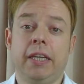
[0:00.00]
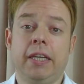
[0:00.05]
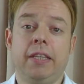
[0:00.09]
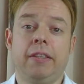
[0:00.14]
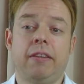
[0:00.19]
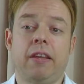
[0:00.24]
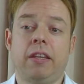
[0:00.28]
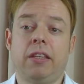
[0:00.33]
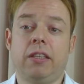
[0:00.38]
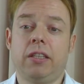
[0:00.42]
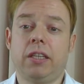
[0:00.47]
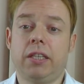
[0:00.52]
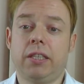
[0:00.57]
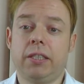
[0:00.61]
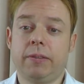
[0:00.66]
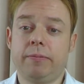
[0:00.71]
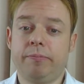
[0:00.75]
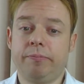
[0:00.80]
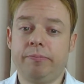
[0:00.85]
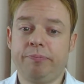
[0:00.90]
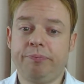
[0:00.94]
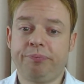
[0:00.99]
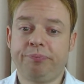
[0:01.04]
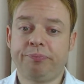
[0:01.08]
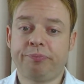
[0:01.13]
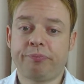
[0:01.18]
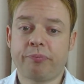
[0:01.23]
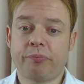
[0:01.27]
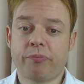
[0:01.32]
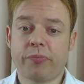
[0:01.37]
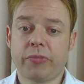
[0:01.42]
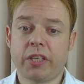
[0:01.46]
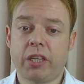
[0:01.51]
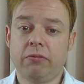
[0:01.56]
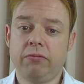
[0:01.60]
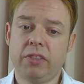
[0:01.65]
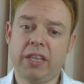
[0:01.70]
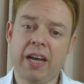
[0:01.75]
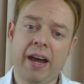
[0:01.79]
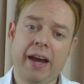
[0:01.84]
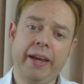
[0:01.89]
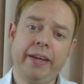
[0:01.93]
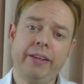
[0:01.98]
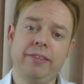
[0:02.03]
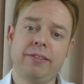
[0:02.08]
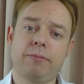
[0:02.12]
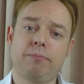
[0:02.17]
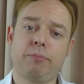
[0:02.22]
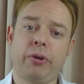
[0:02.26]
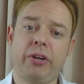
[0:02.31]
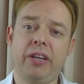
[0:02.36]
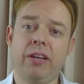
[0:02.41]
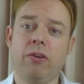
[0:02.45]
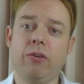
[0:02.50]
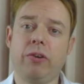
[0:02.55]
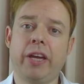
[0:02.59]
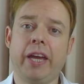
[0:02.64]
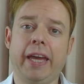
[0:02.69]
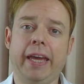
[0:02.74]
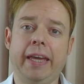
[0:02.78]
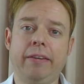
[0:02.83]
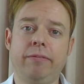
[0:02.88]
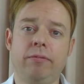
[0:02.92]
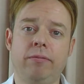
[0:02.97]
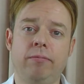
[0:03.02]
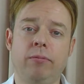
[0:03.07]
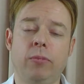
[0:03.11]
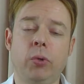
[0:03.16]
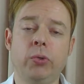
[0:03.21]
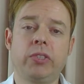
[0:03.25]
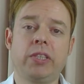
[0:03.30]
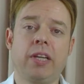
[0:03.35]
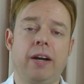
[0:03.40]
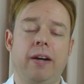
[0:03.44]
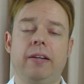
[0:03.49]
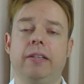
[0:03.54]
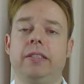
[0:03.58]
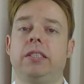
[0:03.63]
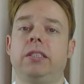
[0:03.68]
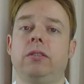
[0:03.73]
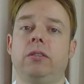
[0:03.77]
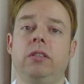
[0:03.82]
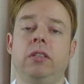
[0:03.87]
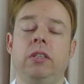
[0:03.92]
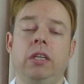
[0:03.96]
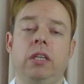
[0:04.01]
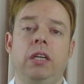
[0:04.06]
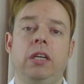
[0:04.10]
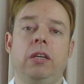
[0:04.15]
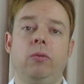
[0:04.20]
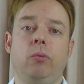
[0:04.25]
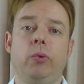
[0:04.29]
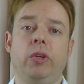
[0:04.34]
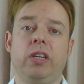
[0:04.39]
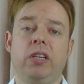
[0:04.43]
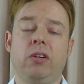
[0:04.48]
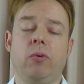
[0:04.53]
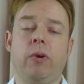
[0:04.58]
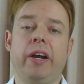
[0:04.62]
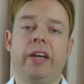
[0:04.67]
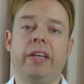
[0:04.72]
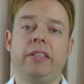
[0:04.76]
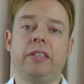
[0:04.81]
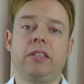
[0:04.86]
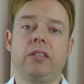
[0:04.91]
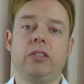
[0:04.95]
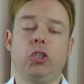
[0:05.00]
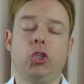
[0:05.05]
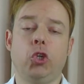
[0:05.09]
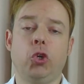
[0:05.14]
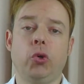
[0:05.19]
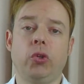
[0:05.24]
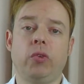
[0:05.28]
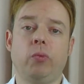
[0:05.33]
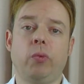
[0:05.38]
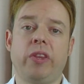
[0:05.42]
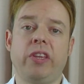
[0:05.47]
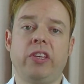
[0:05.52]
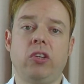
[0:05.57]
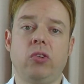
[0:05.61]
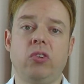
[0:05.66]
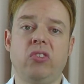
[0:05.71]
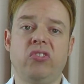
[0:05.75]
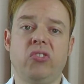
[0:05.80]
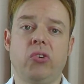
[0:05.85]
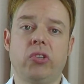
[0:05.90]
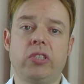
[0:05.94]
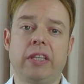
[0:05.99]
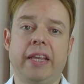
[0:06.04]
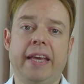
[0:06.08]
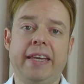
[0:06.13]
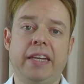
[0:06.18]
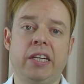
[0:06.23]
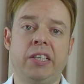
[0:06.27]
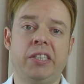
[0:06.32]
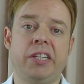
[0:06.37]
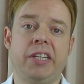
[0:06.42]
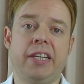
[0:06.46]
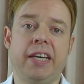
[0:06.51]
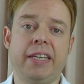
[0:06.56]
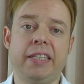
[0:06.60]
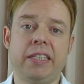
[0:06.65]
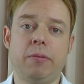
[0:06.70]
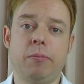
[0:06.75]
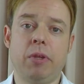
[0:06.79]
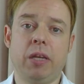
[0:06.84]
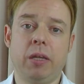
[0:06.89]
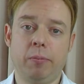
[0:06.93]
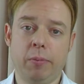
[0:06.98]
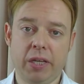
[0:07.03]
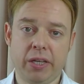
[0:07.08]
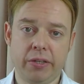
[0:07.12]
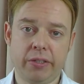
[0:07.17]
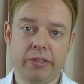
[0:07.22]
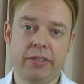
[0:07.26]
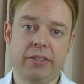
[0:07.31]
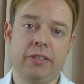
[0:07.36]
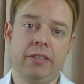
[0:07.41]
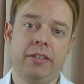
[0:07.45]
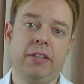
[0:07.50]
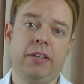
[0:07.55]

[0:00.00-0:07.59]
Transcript: Then the height is pretty okay. Most cars we are quite good with a universal 890 millimeters.